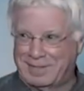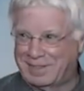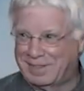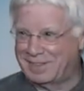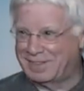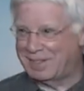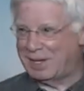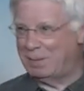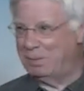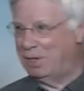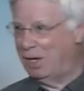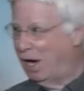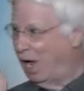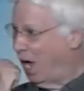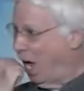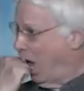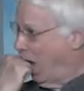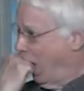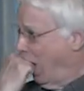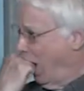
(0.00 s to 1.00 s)
come in. I
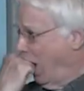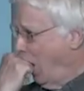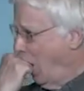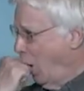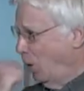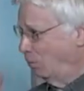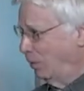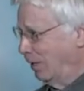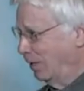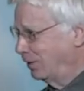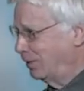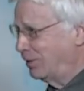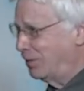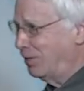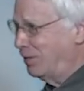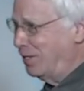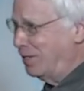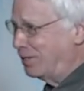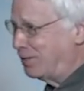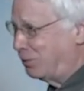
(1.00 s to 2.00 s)
go, oh my
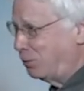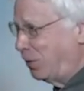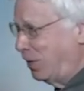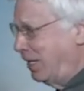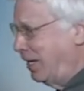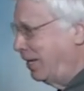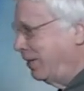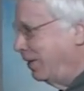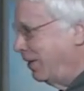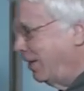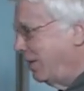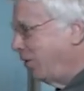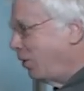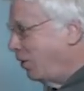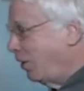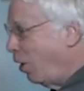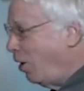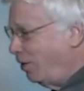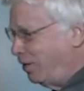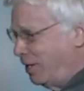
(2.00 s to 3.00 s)
goodness, we need
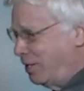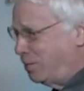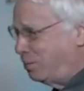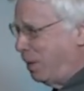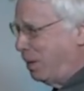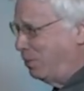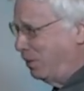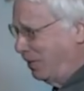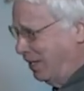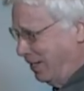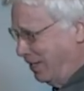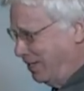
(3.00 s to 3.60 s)
all these people need